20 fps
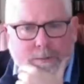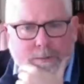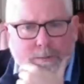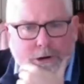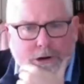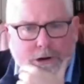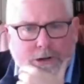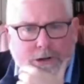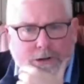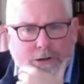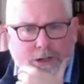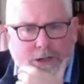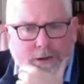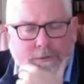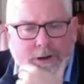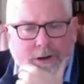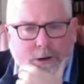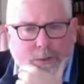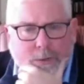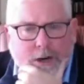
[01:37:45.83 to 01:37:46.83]
Berkshire's
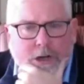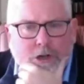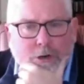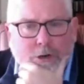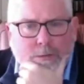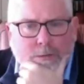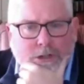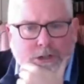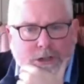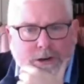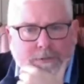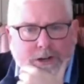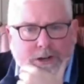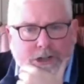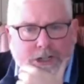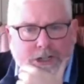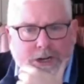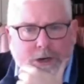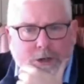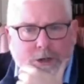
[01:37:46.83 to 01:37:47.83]
giving away 2% of
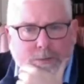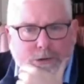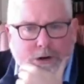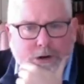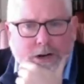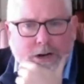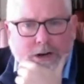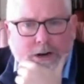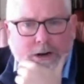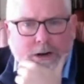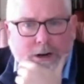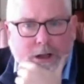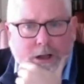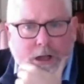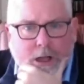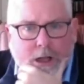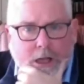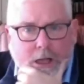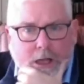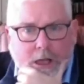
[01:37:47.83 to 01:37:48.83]
its shares per year,
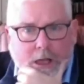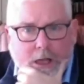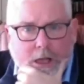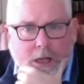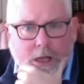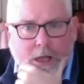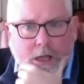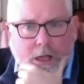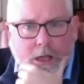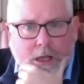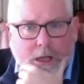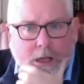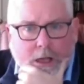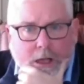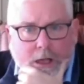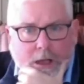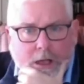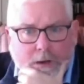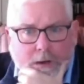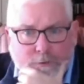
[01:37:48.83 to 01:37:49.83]

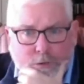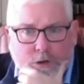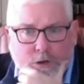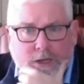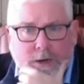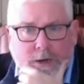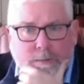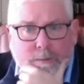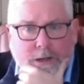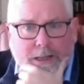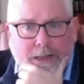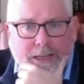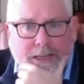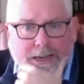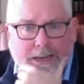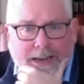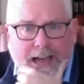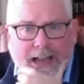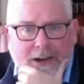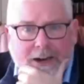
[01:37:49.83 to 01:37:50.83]
$14 billion.
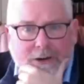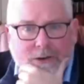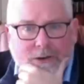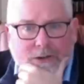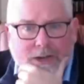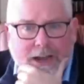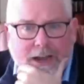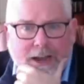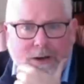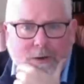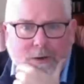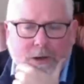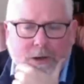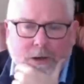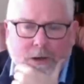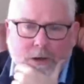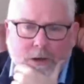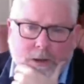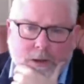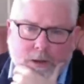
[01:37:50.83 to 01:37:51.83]
Now
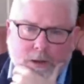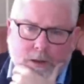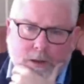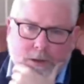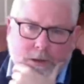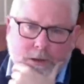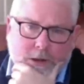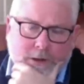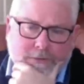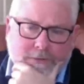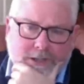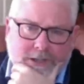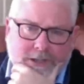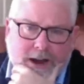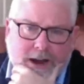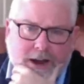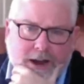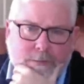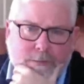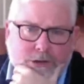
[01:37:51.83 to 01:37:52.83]
you give a
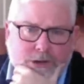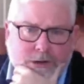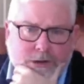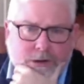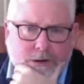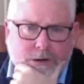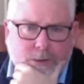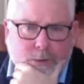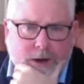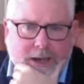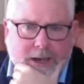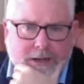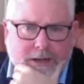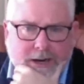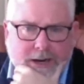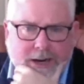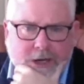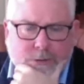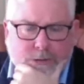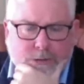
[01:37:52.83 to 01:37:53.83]
stock option away at
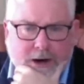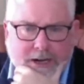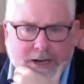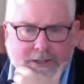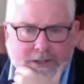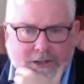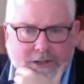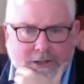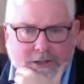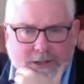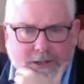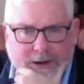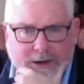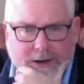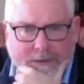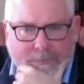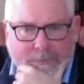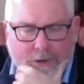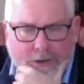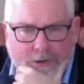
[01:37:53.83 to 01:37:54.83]
today's prices,
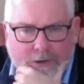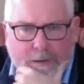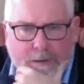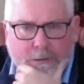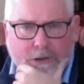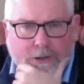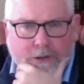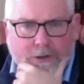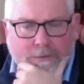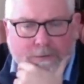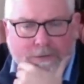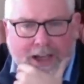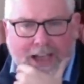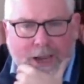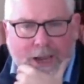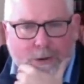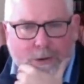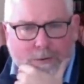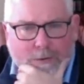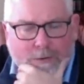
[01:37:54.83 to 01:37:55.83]
it doubles in
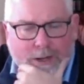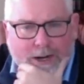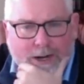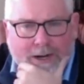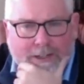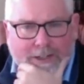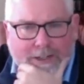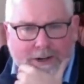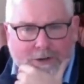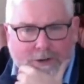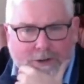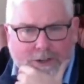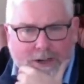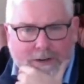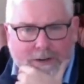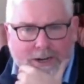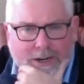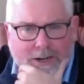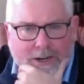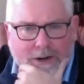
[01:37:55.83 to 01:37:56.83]
value over the next 6 or
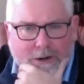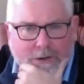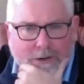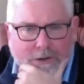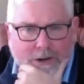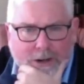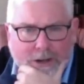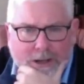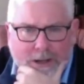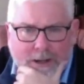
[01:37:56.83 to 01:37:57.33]
7 years.